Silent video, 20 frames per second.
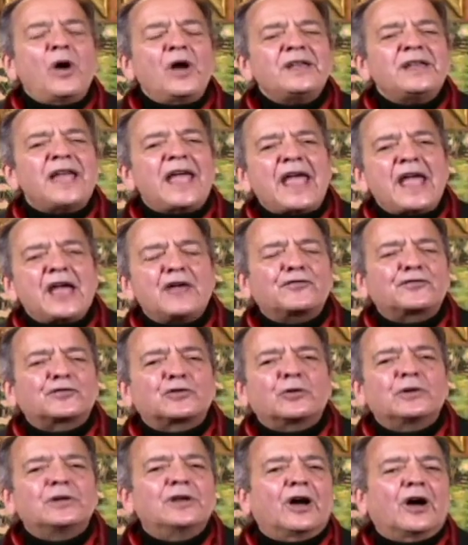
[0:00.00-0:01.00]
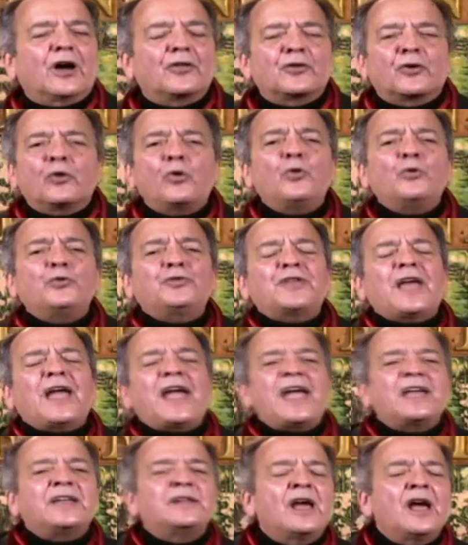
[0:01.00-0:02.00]
One after another. Who's
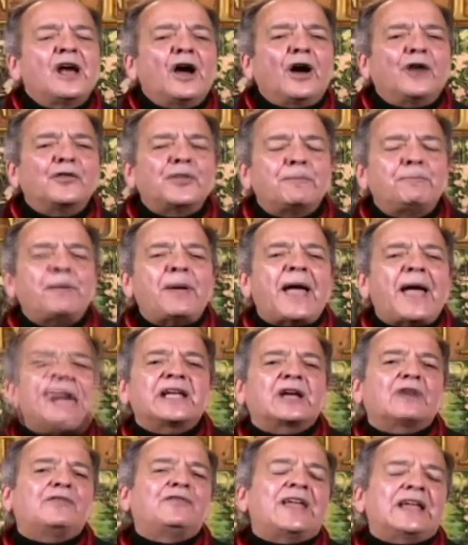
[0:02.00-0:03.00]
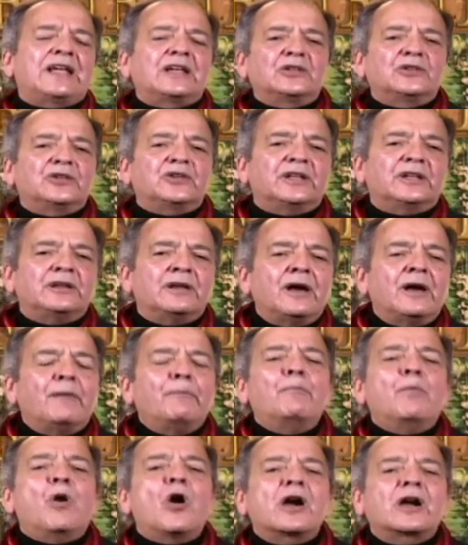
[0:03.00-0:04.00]
the head of the Bank of England?
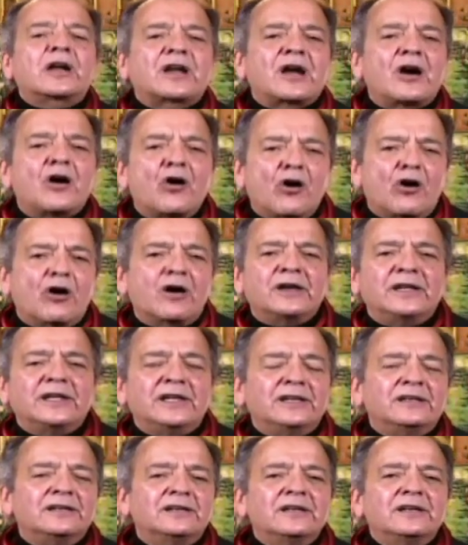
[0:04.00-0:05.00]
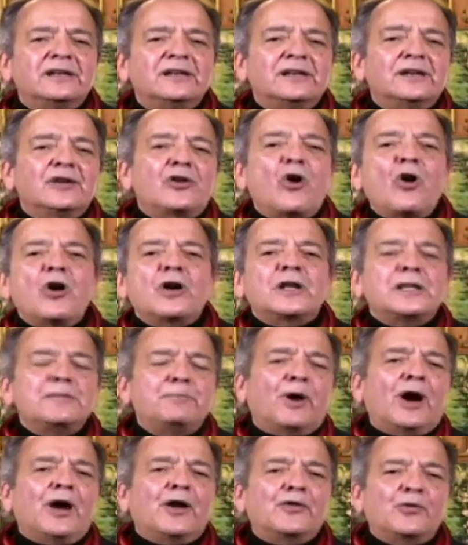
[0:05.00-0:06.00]
Mark Carney.
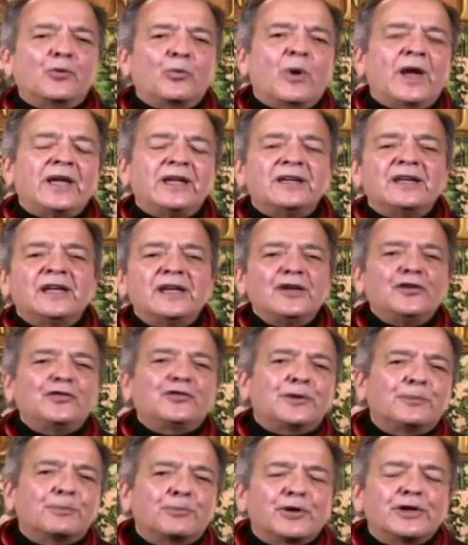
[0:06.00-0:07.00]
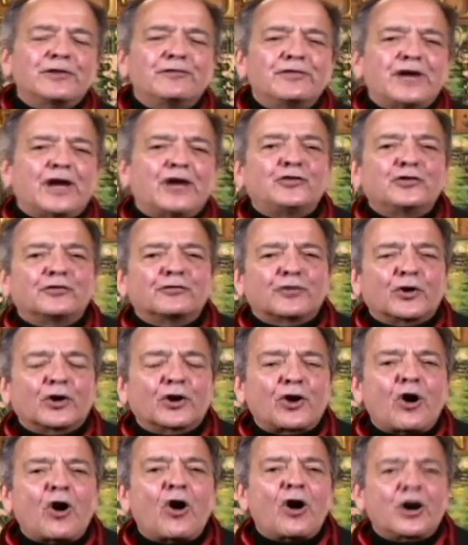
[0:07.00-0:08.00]
Carney, by the way, is the abbreviation
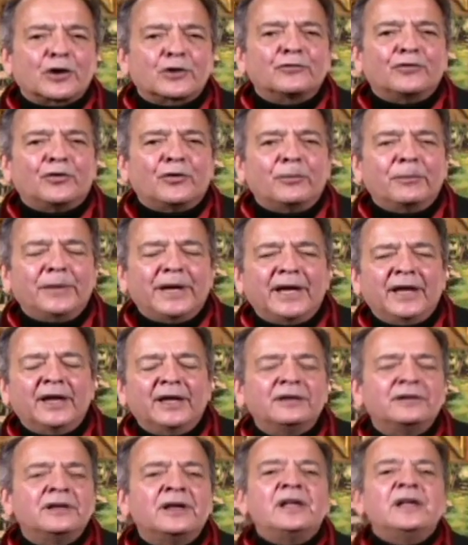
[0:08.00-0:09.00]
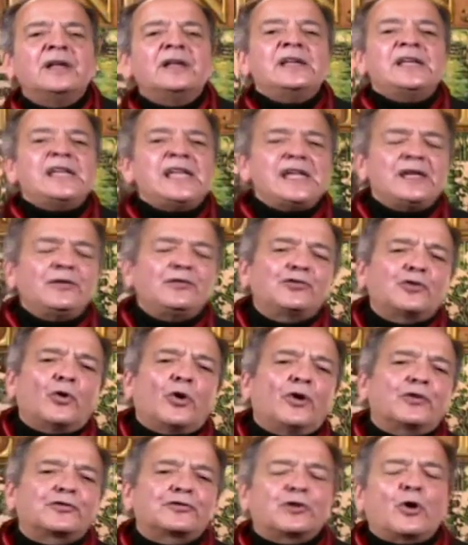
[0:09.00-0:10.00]
for a carnival man. He's
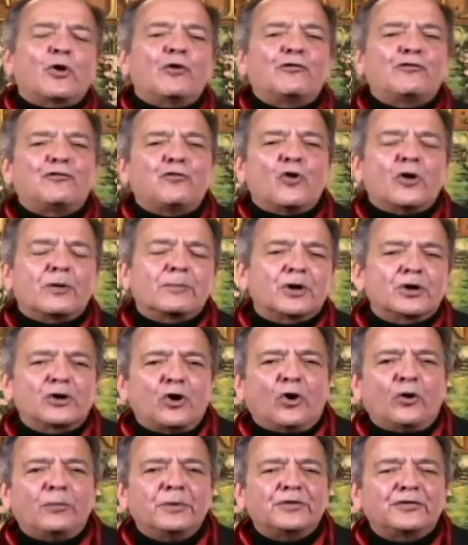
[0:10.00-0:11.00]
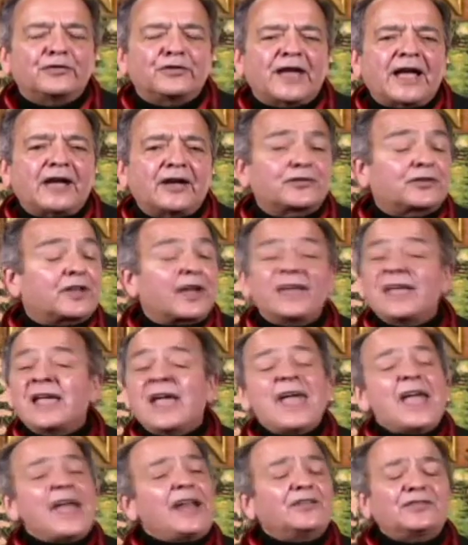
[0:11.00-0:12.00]
also a former Goldman Sachs guy.
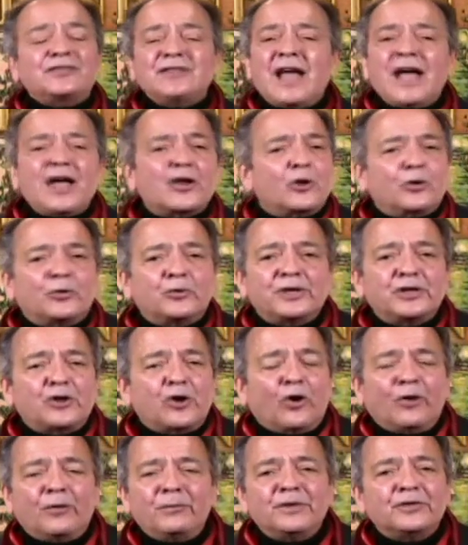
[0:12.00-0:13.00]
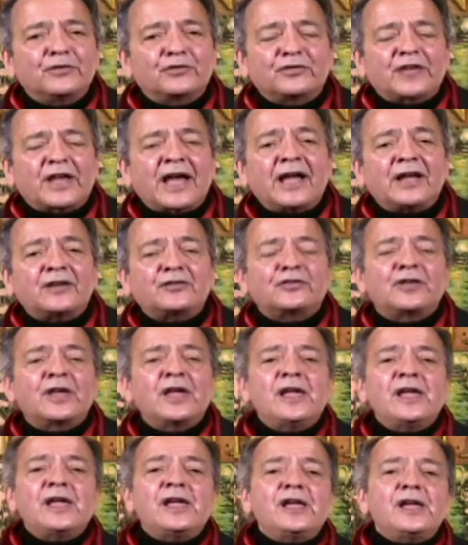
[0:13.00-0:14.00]
And it's not only Goldman
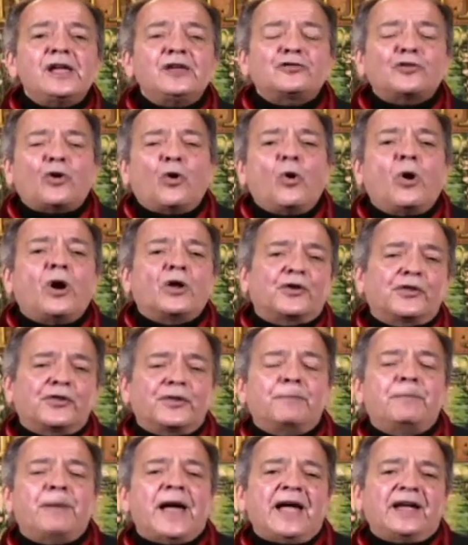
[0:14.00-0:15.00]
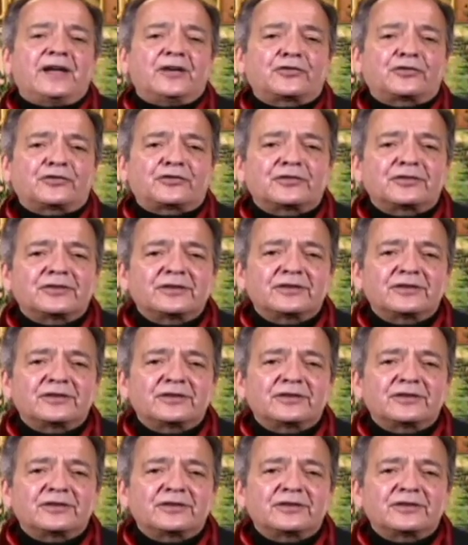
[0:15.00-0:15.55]
Sachs. It's all of the banks.